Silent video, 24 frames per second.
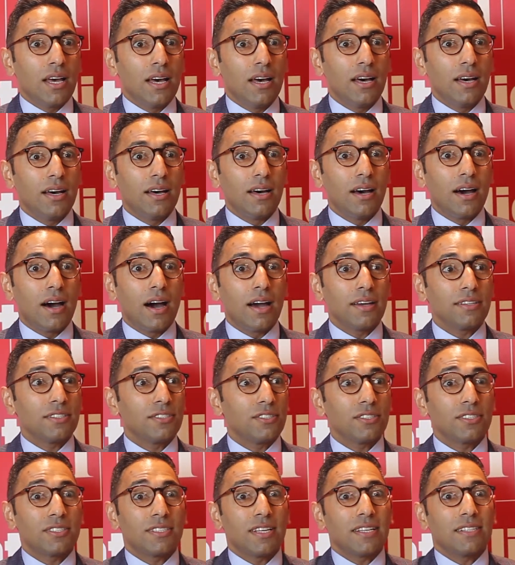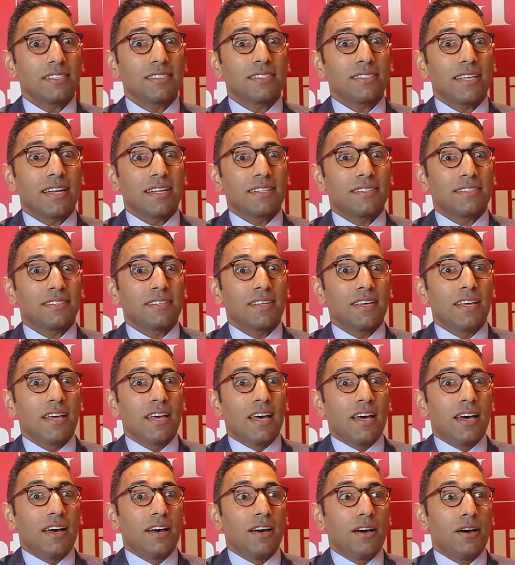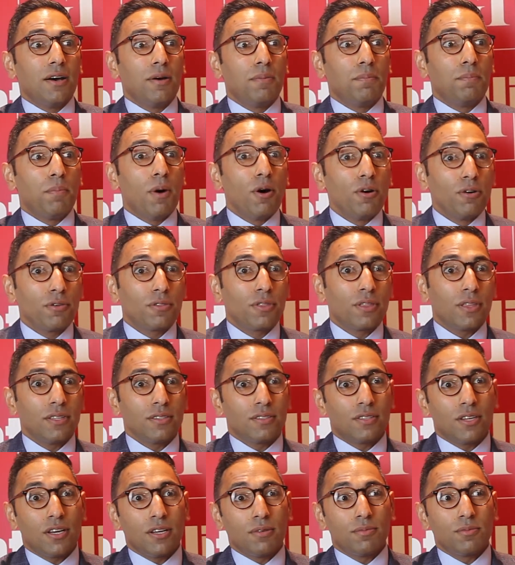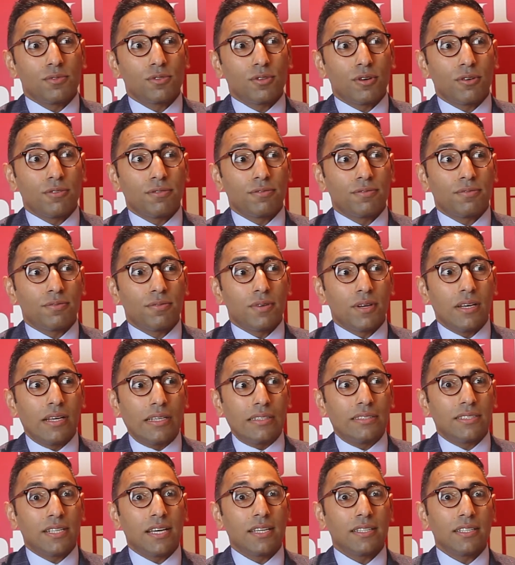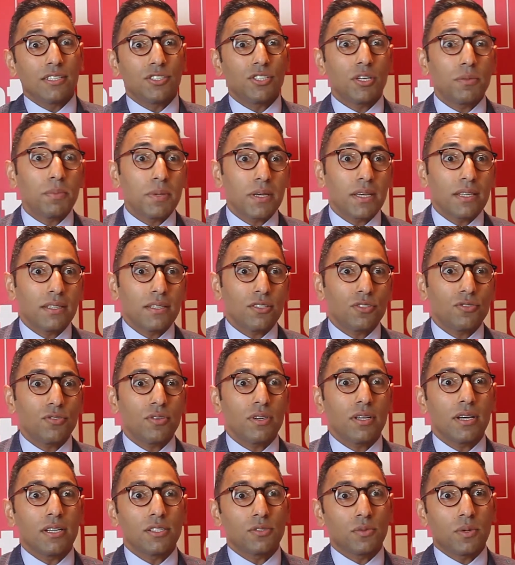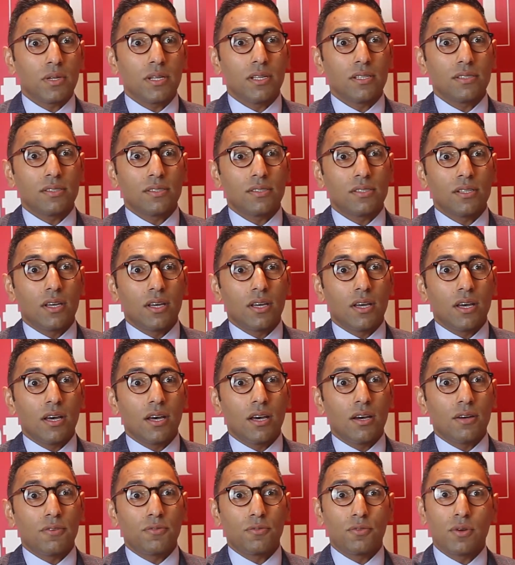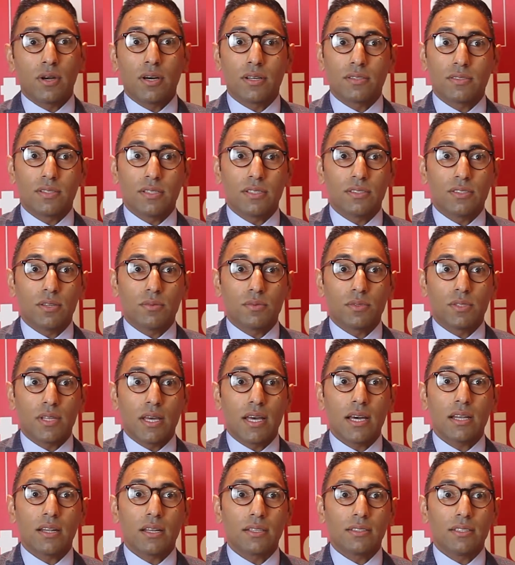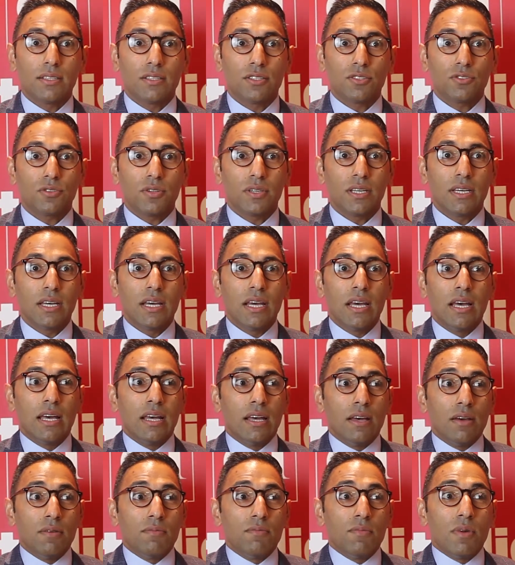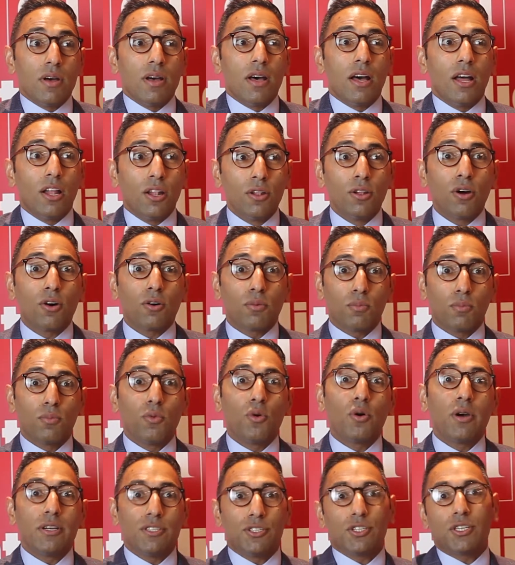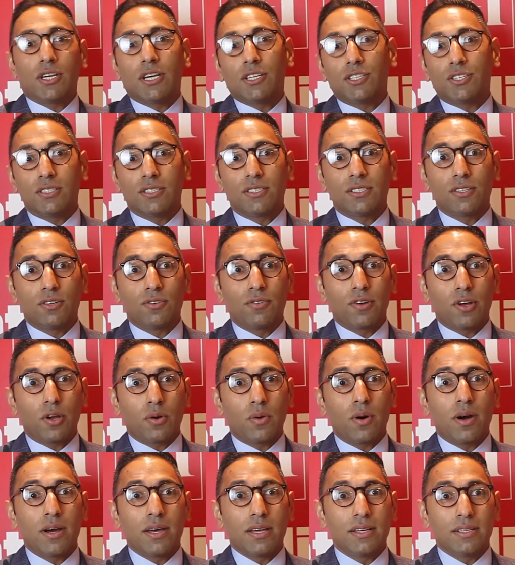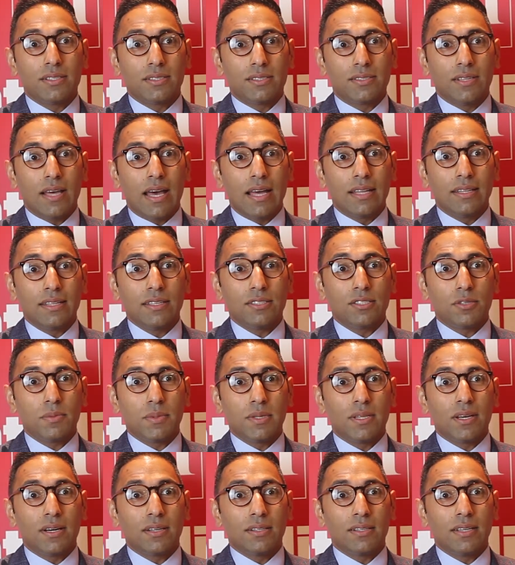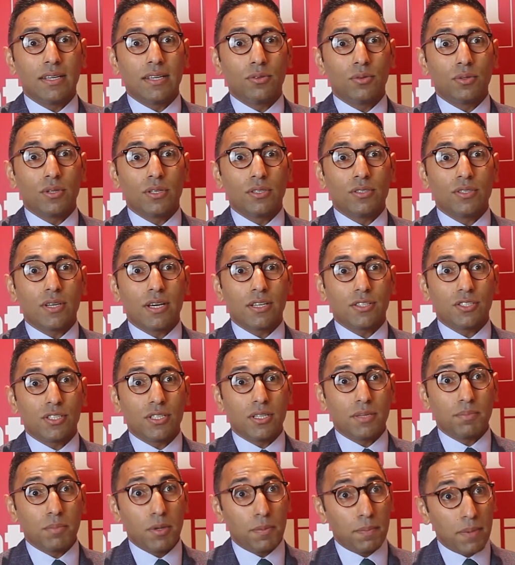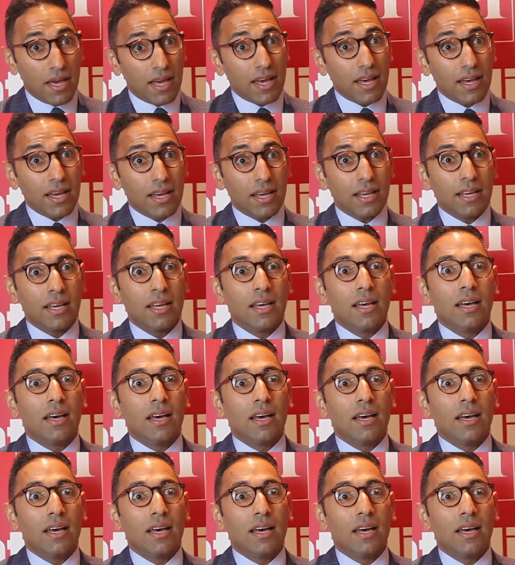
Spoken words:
I just sense that both in terms of, say, the shipping industry as well as throughout in terms of the airline industry, a lot more education still requires and needs to be done in order to actually prepare